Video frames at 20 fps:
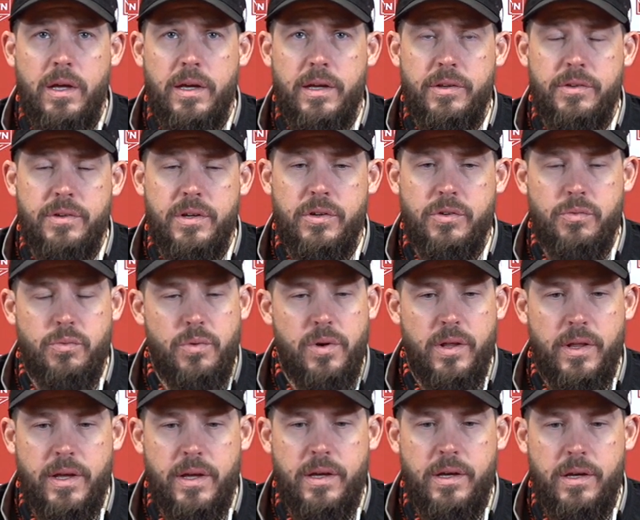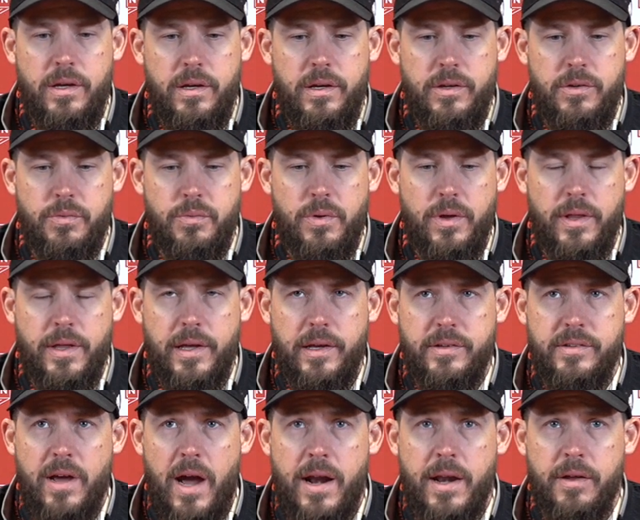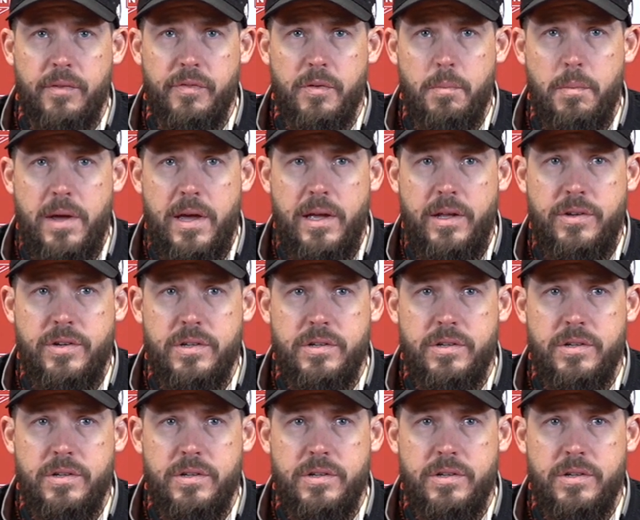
is really exciting for me.